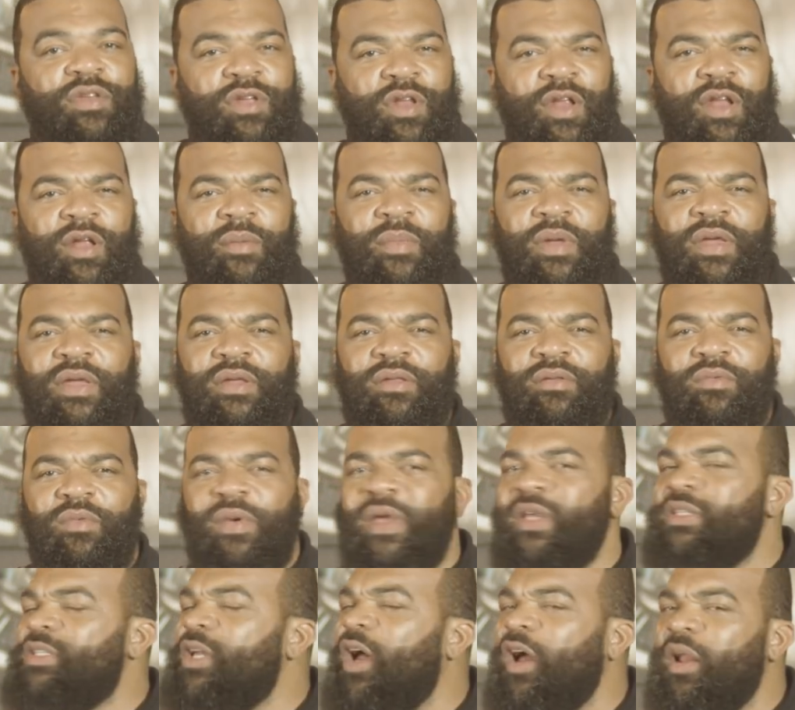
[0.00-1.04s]
You know what I mean?
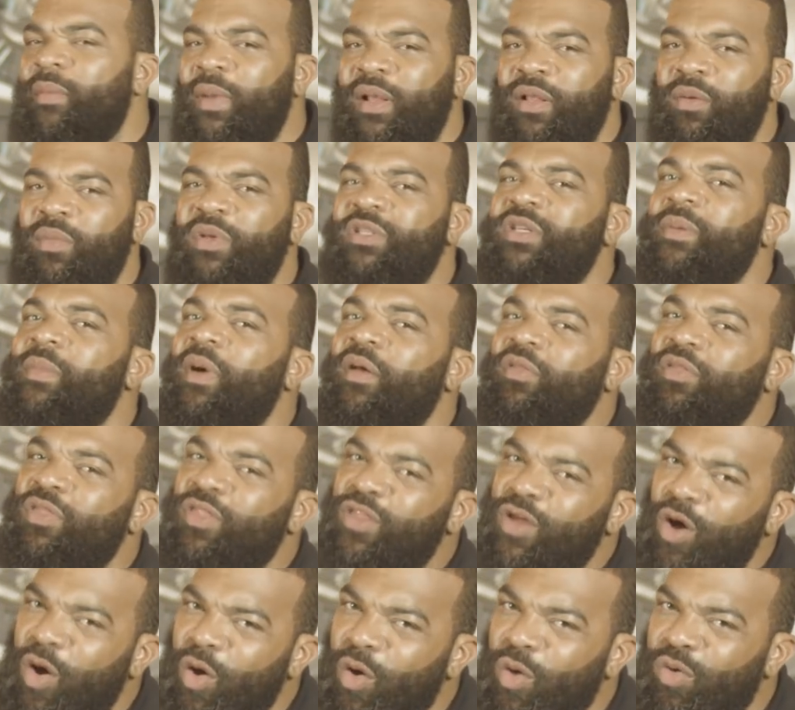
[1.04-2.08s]
We ain't talking about them. We talking
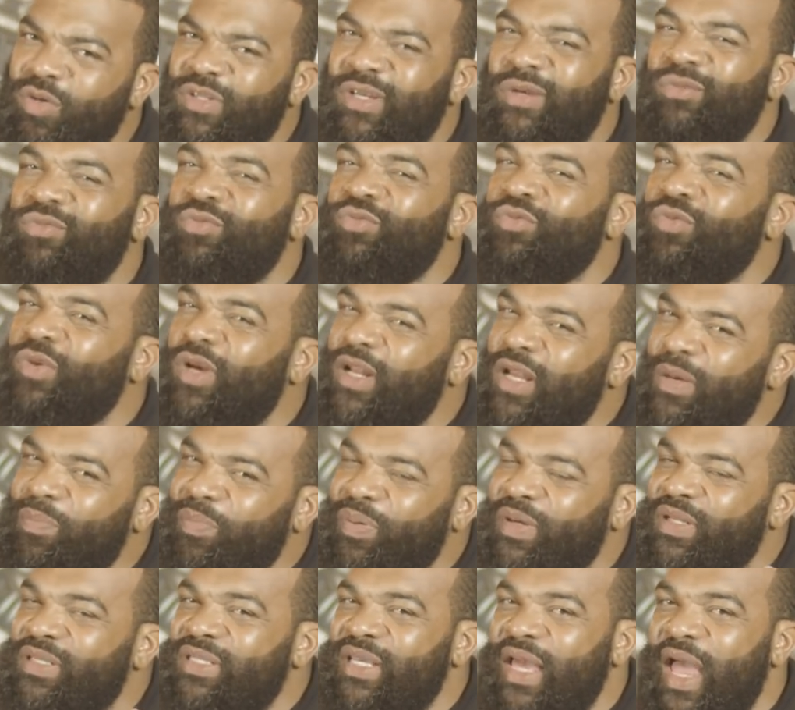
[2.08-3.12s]
about those that really
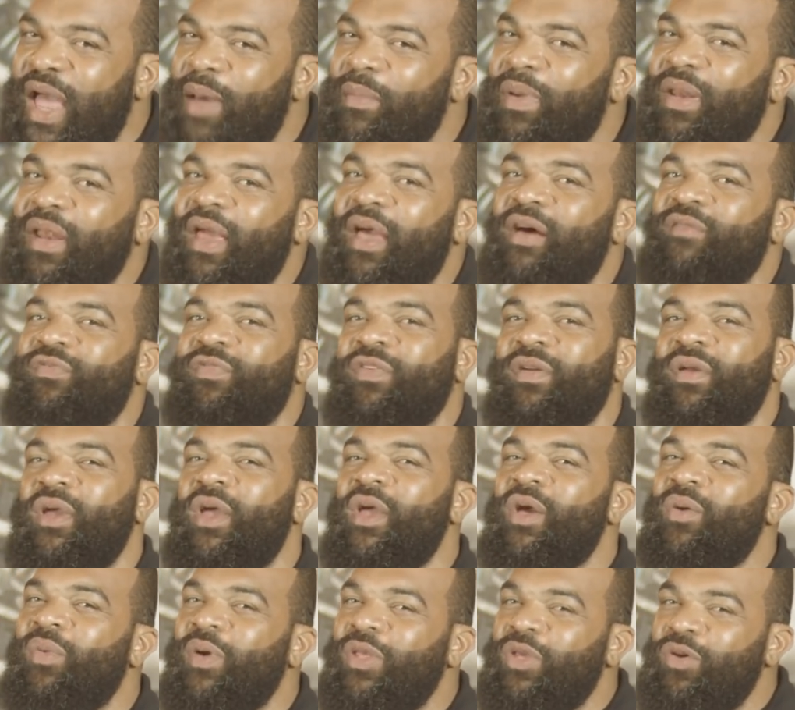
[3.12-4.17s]
put time and effort.
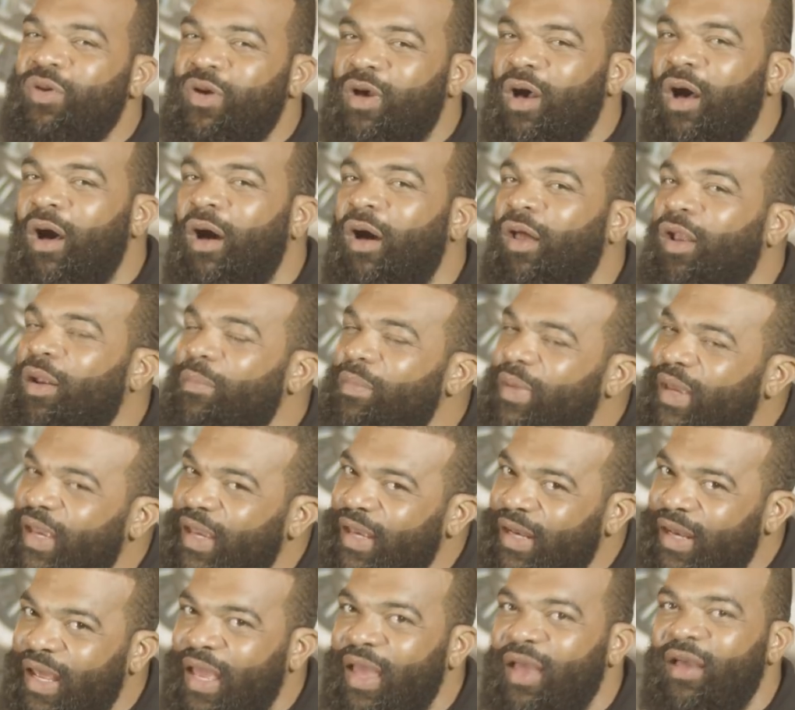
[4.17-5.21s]
When you call him,
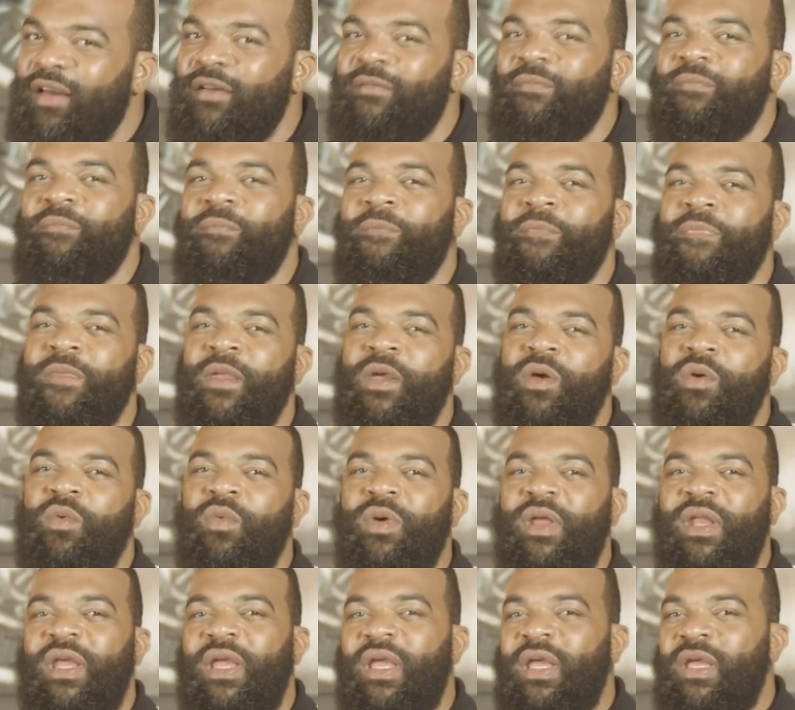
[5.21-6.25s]
he there.
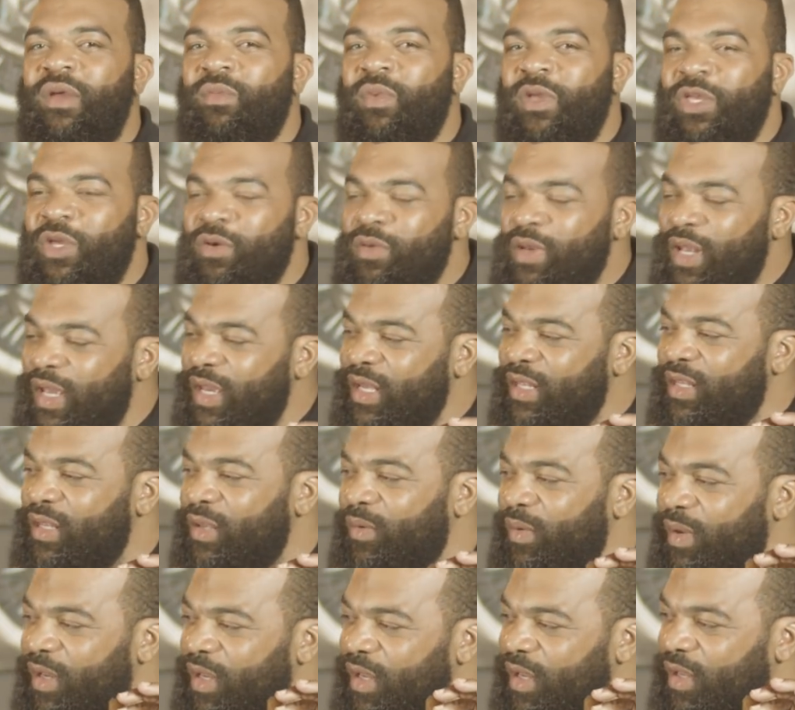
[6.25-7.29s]
When you
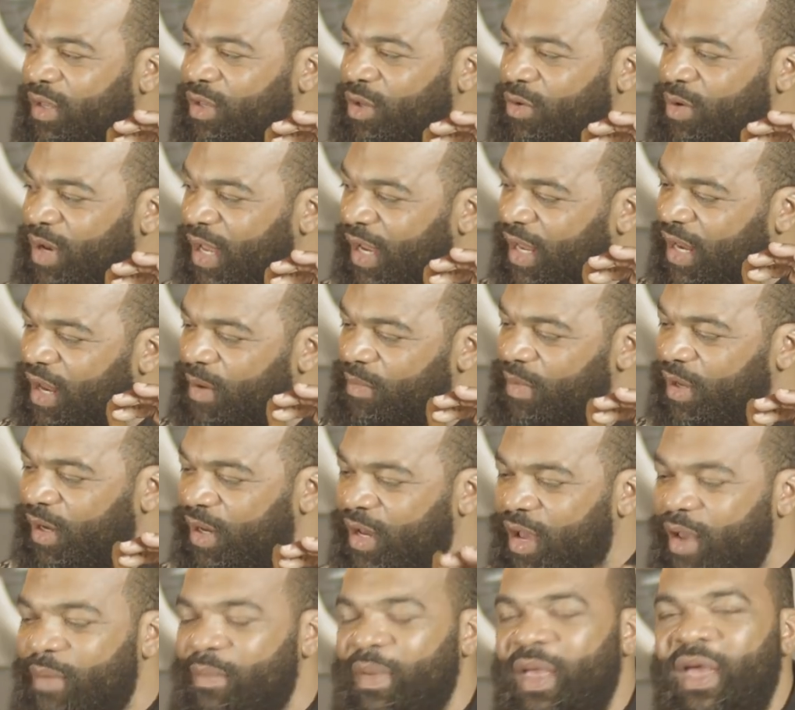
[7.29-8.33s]
need him to
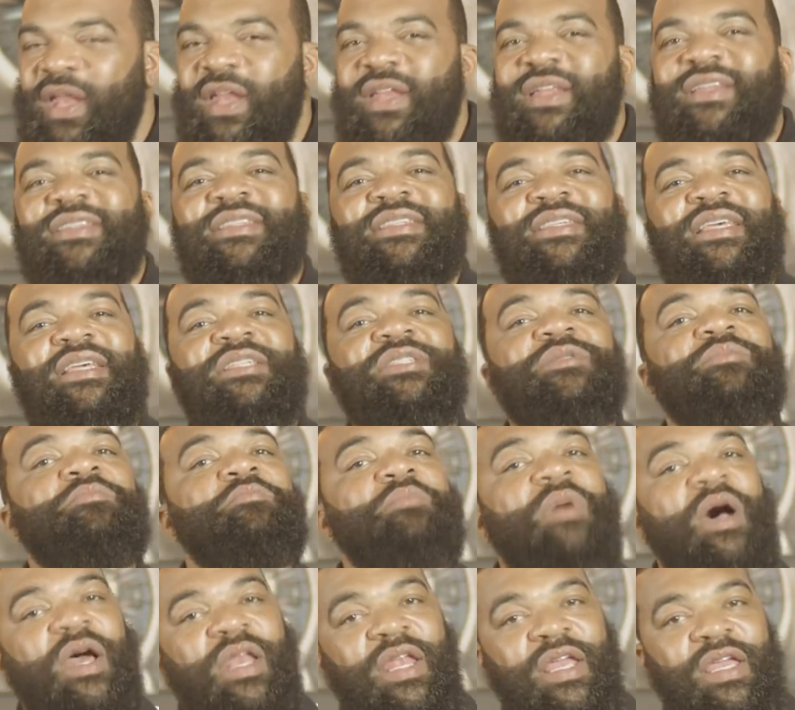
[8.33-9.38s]
come in and assist
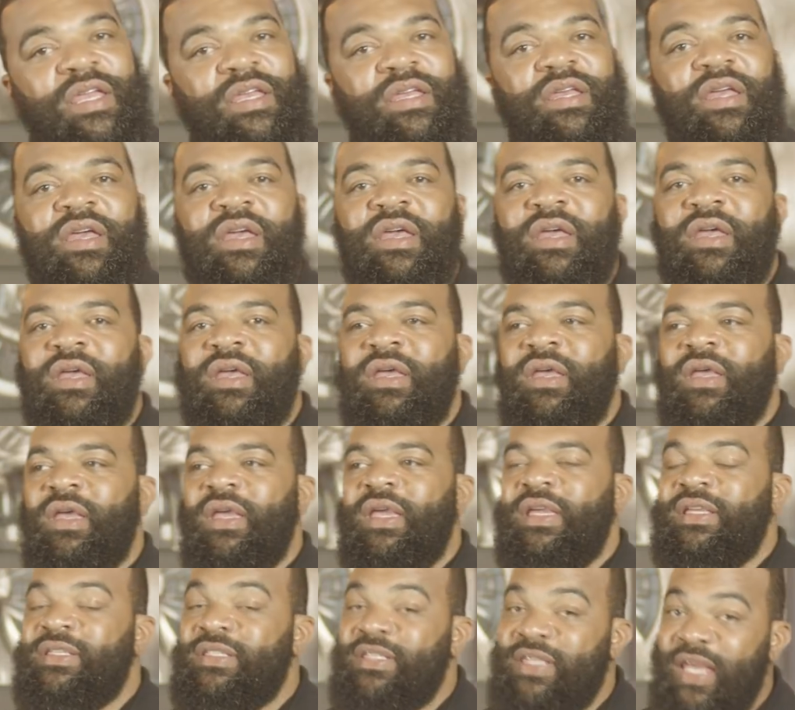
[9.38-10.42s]
money,
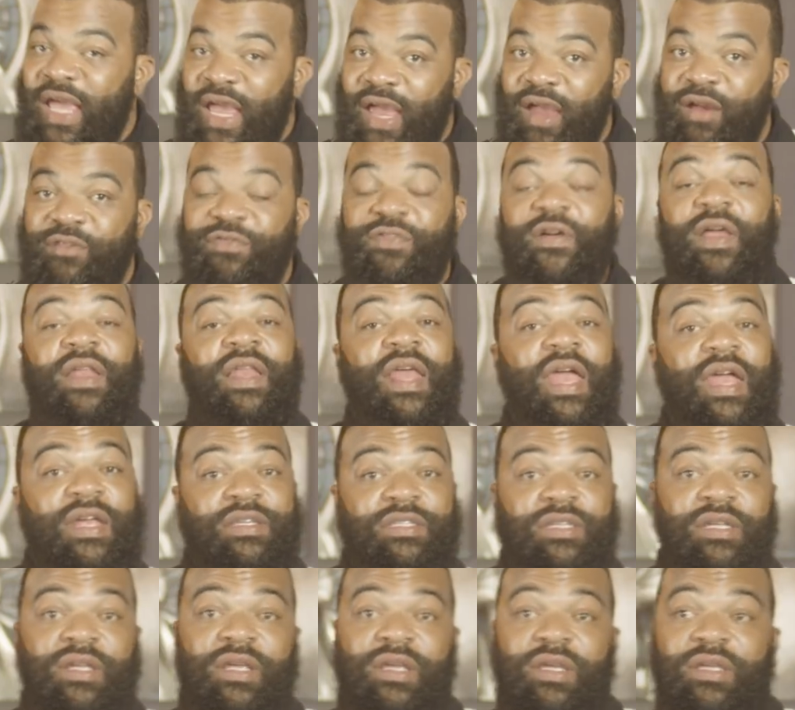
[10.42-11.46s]
he's there
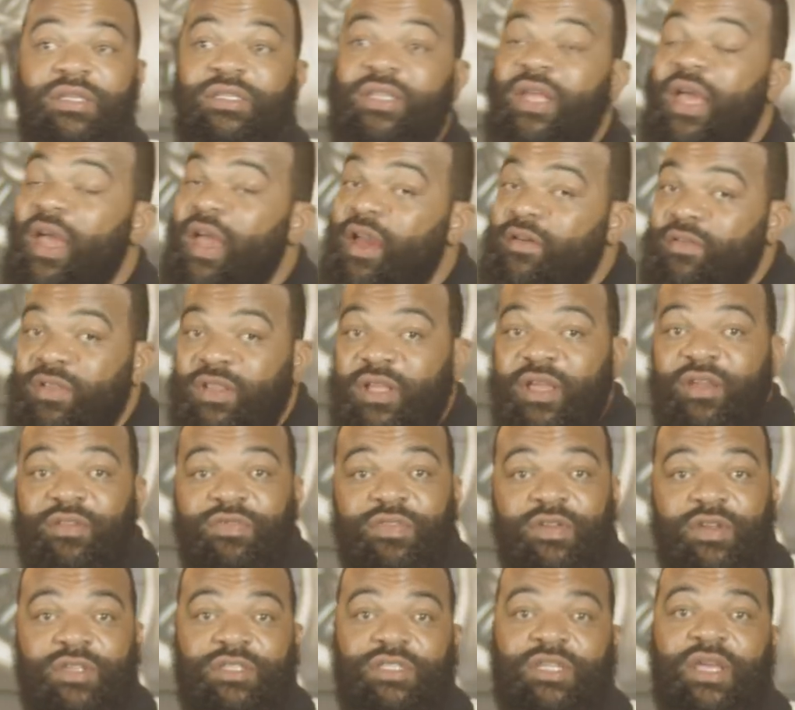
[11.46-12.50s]
financially. He's there everything
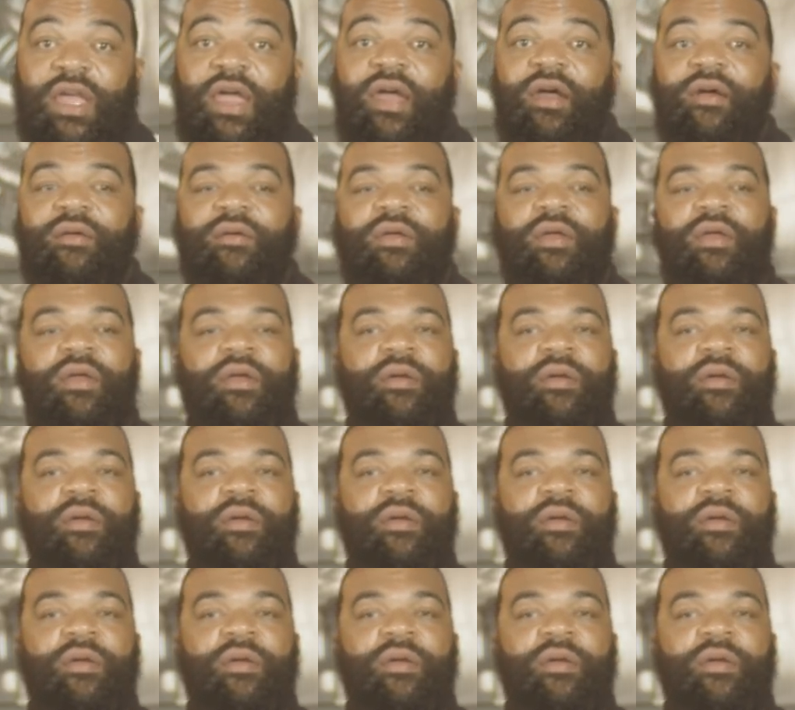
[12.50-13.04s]
for the child.